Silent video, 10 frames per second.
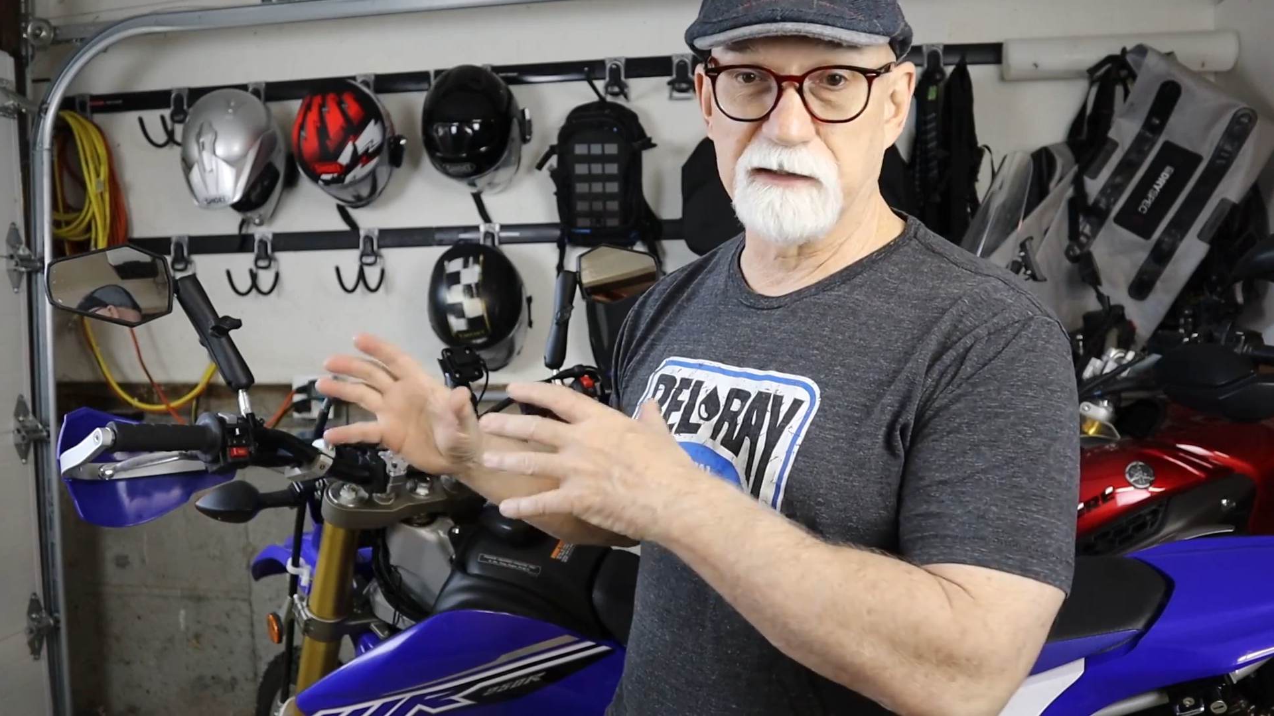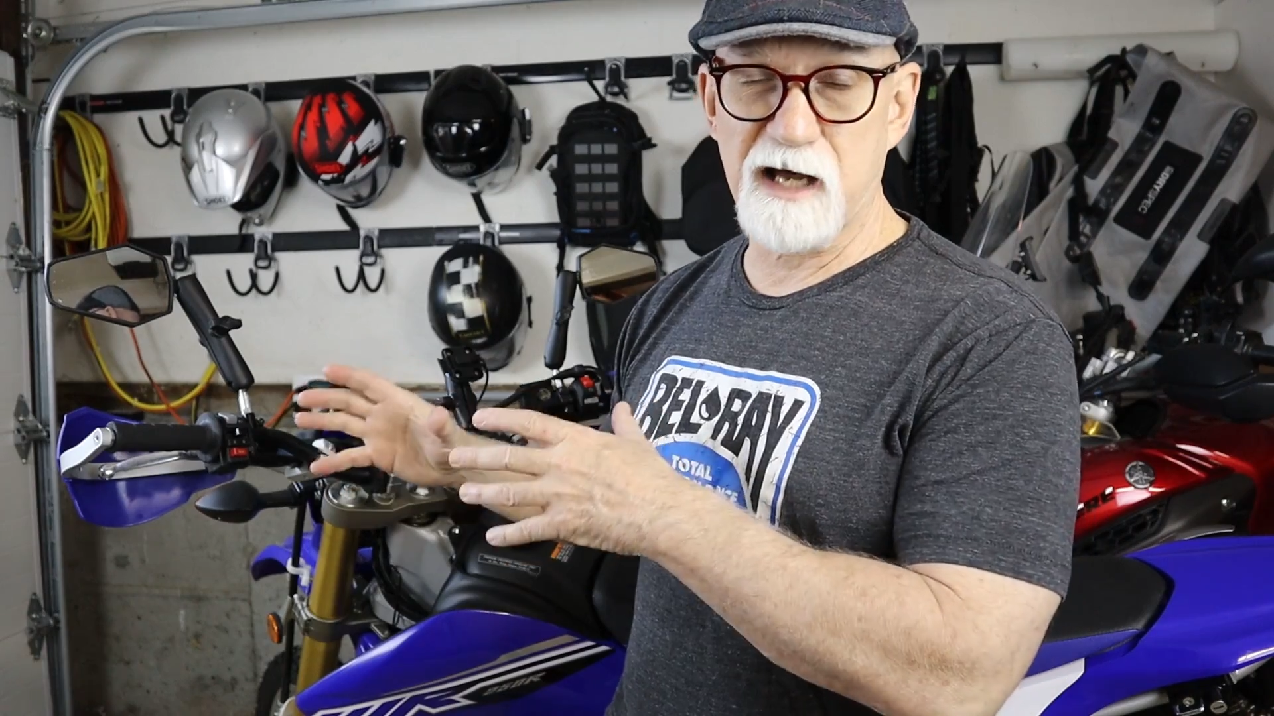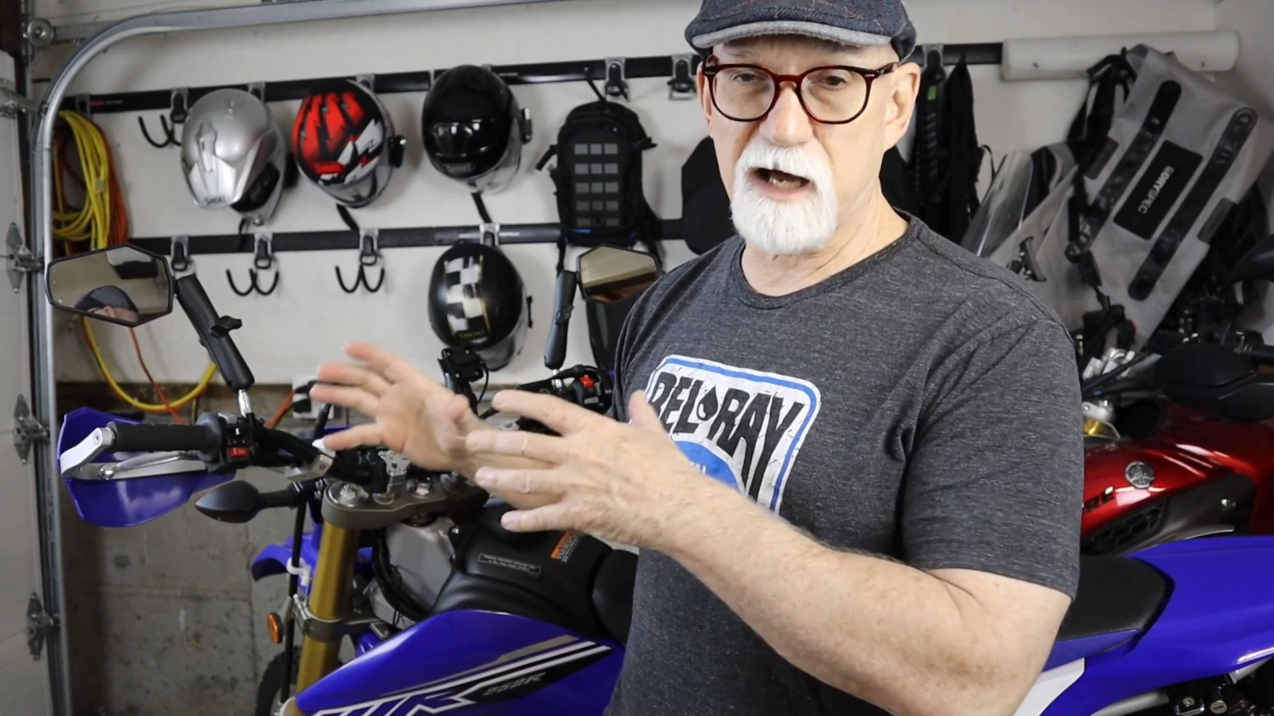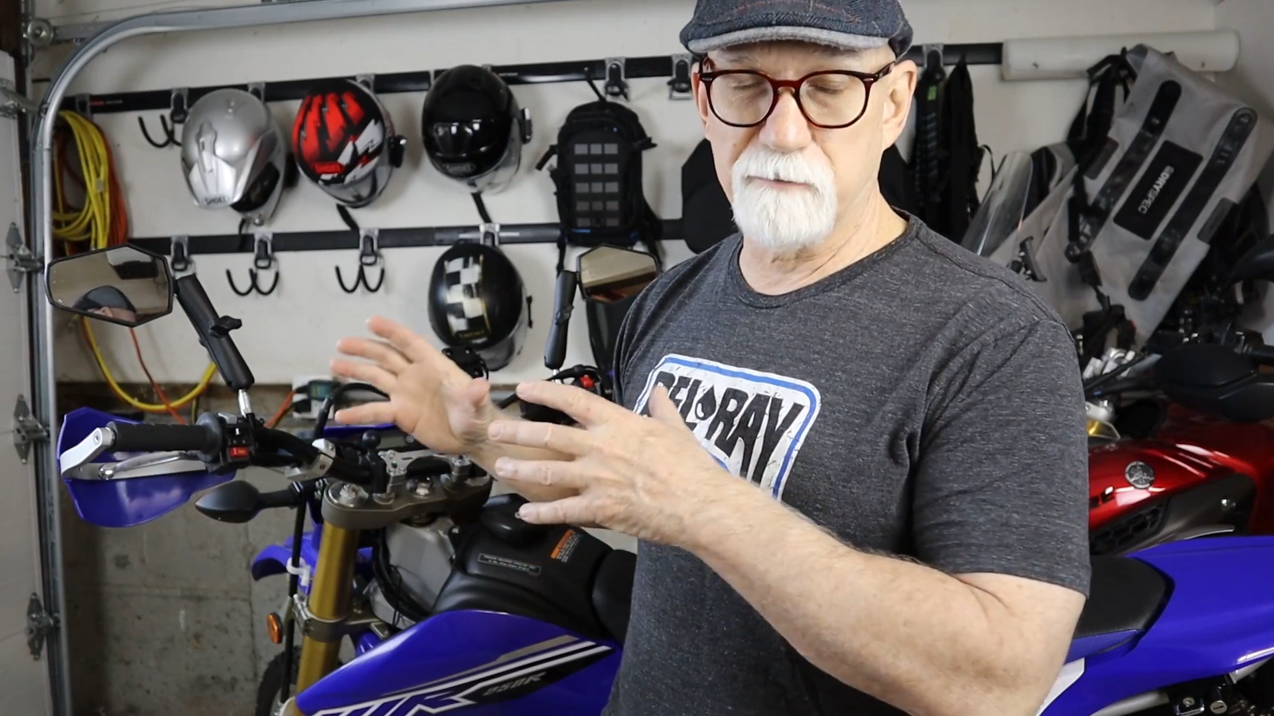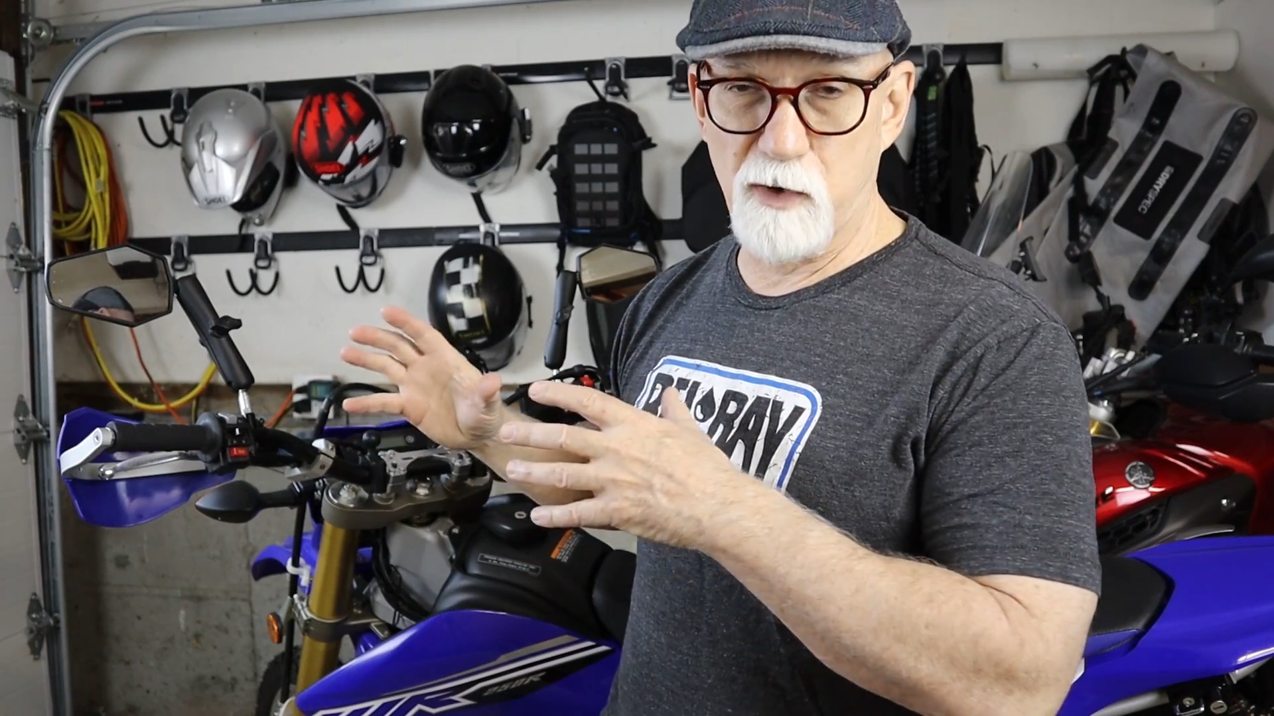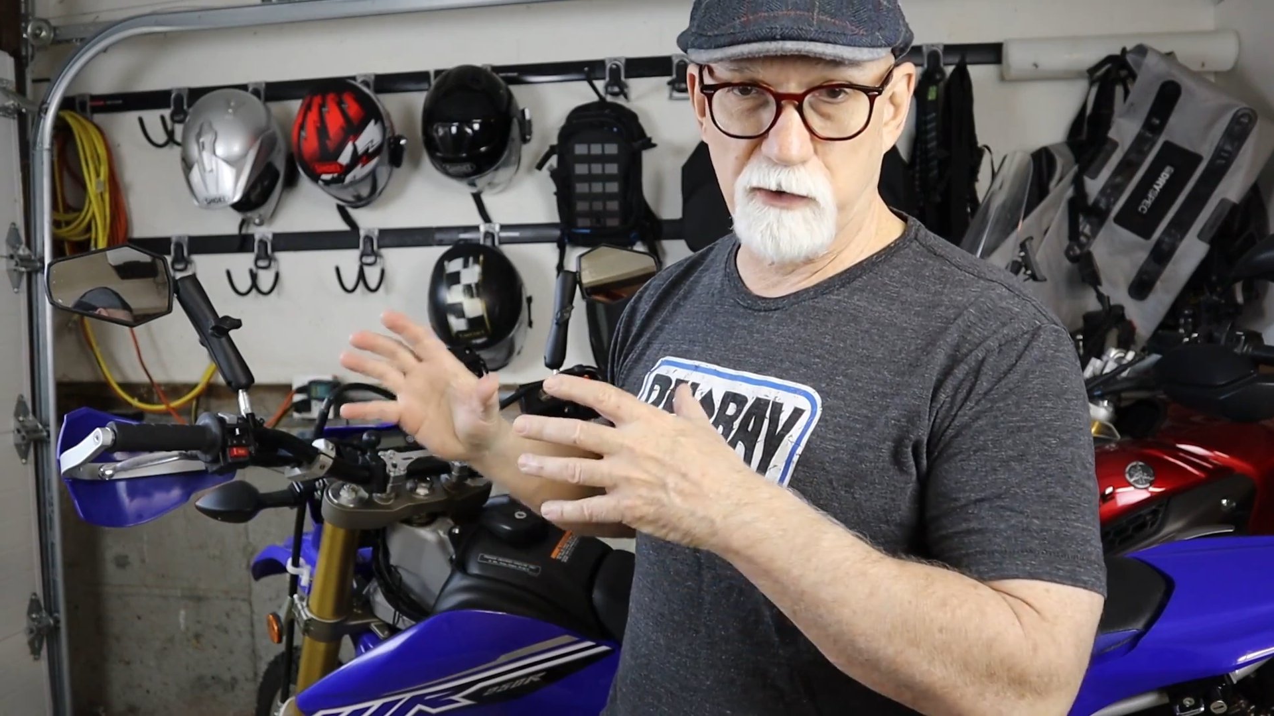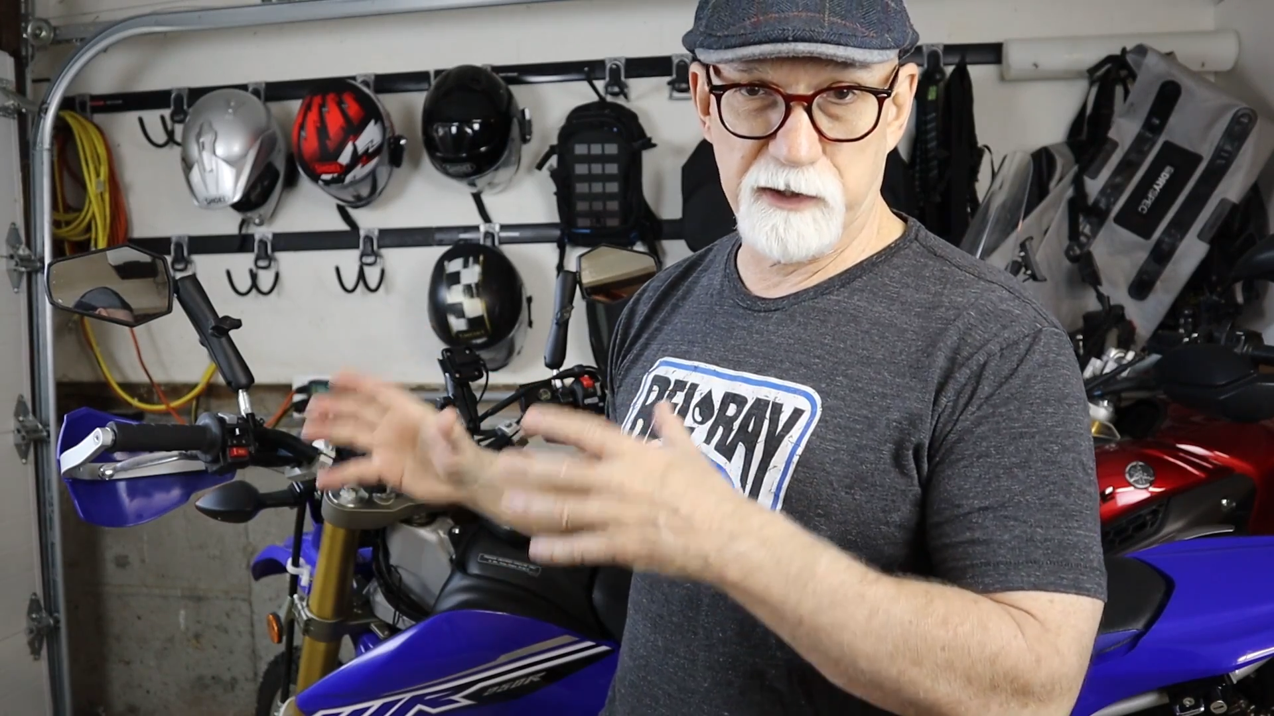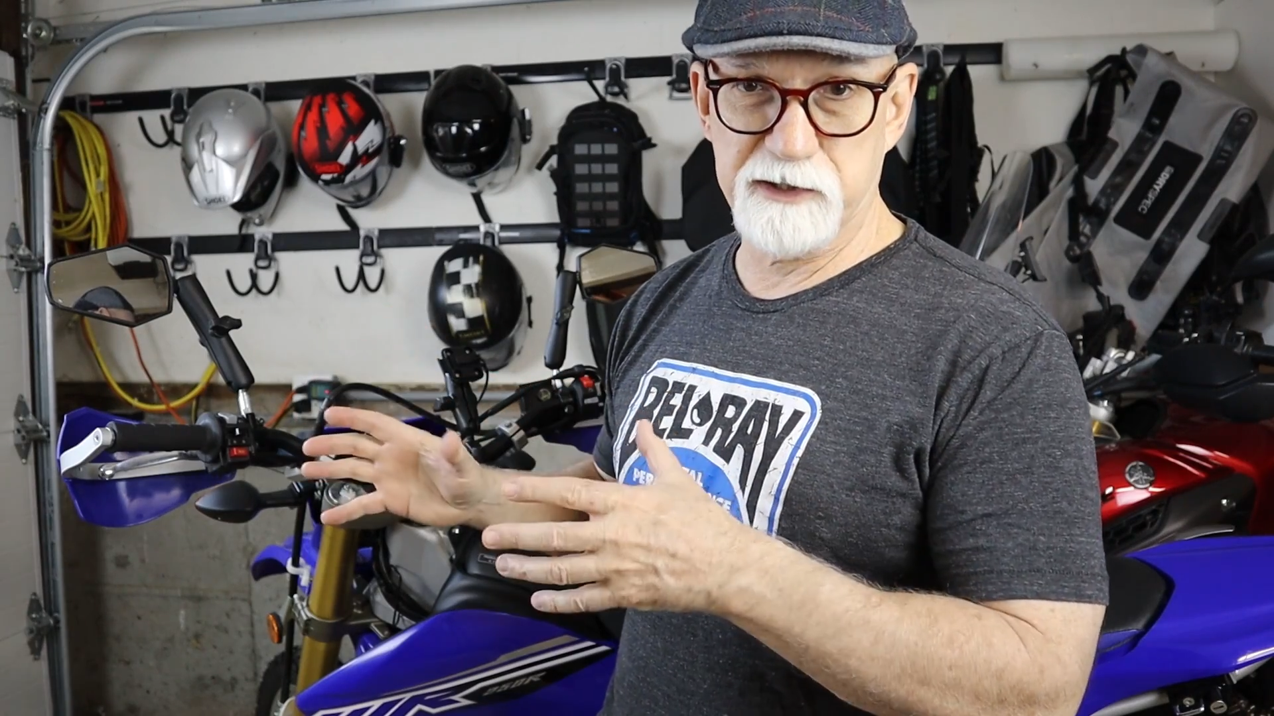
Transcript: lot more